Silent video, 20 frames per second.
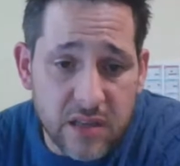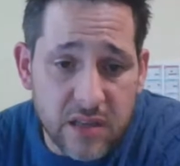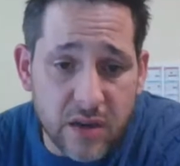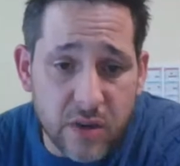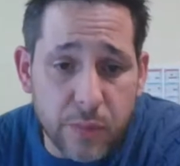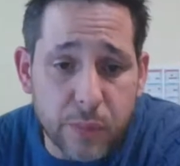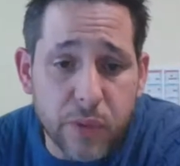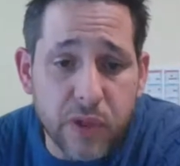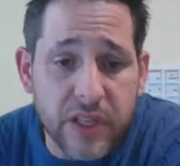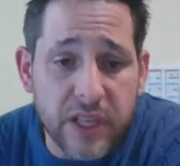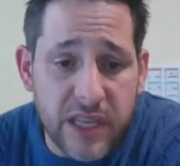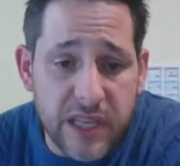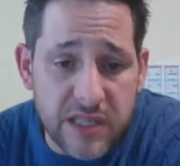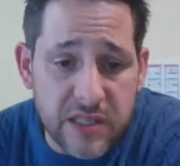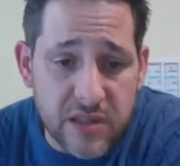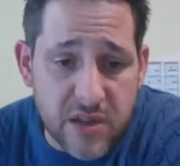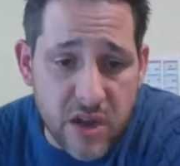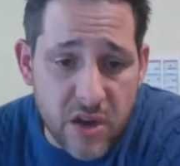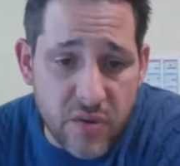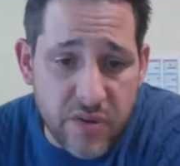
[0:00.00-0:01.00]
So
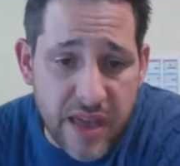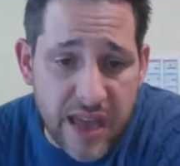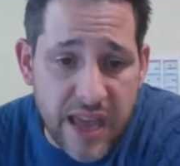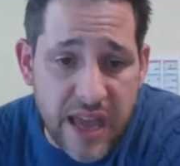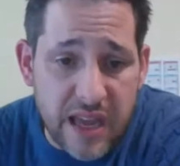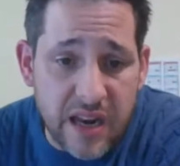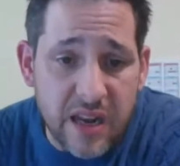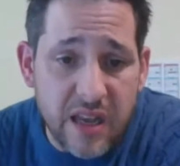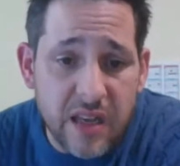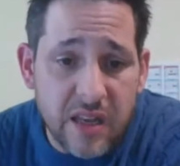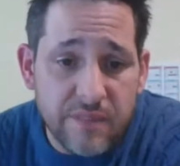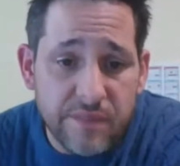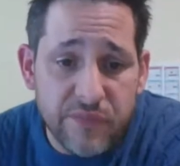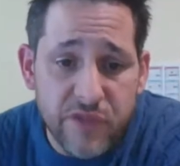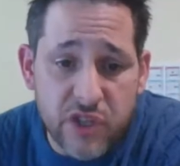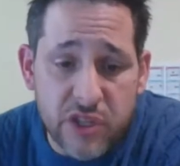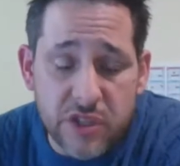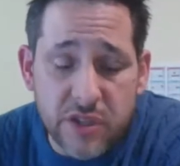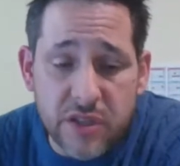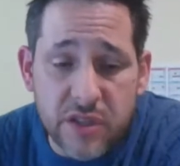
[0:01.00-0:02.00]
please know that.
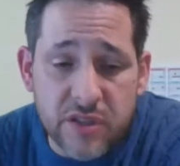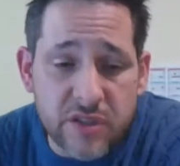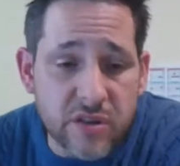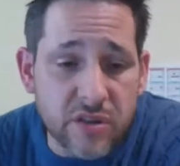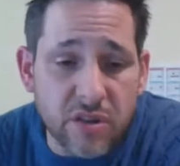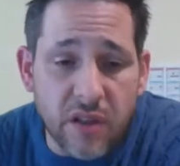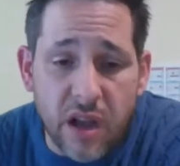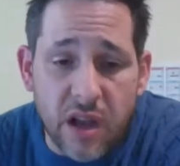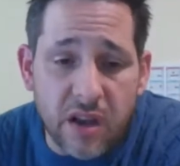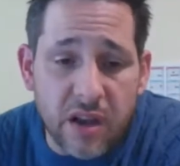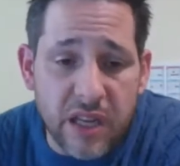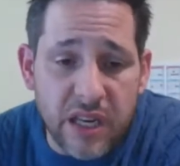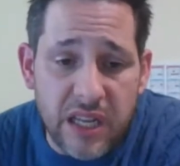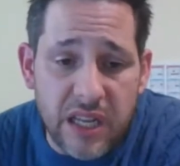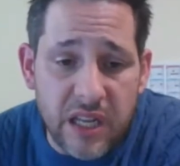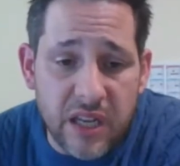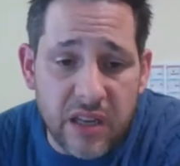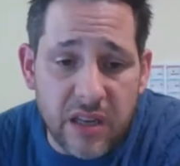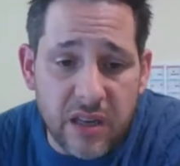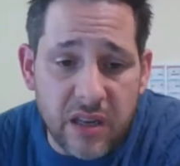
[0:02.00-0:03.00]
Just because they're logging
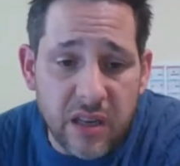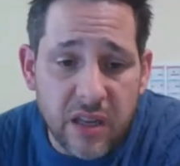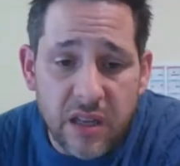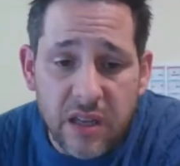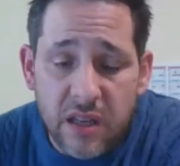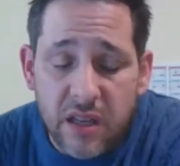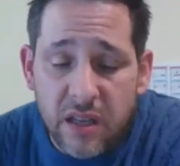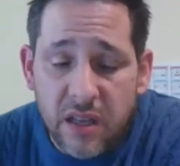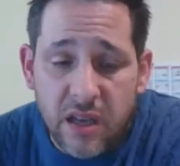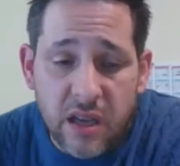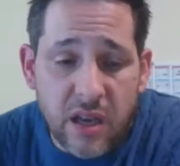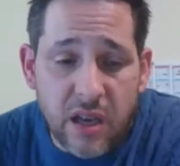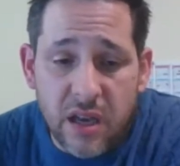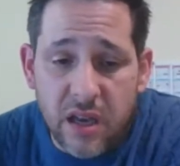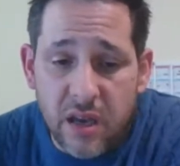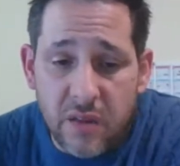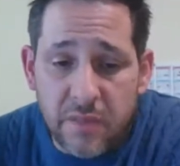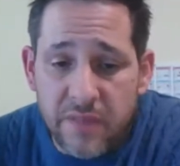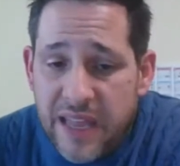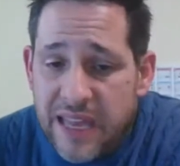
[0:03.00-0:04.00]
in,
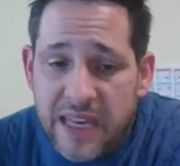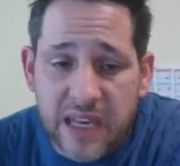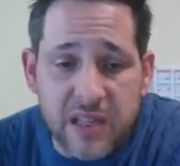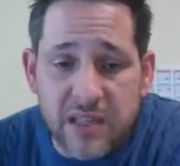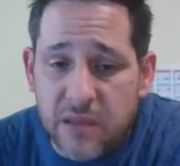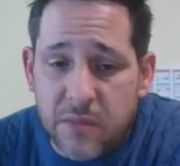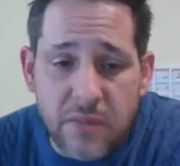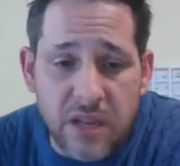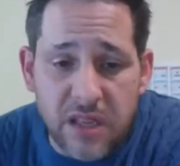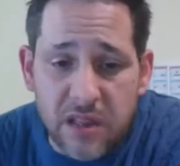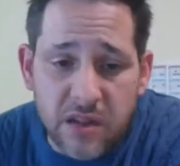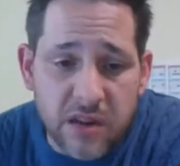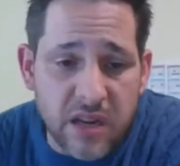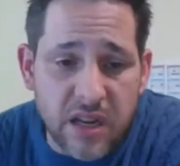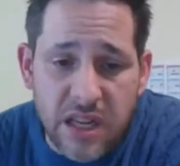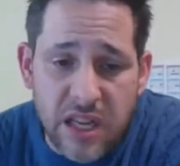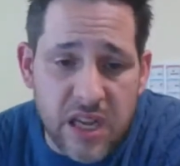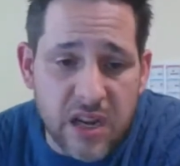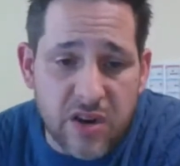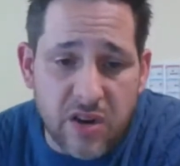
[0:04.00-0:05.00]
that doesn't mean they're
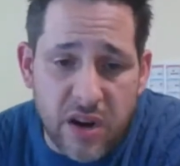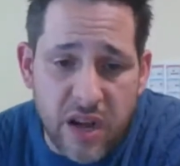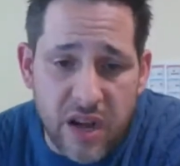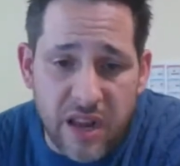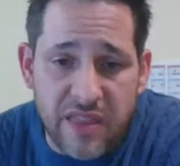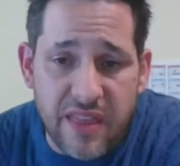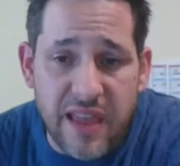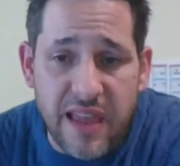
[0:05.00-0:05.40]
going to get credit.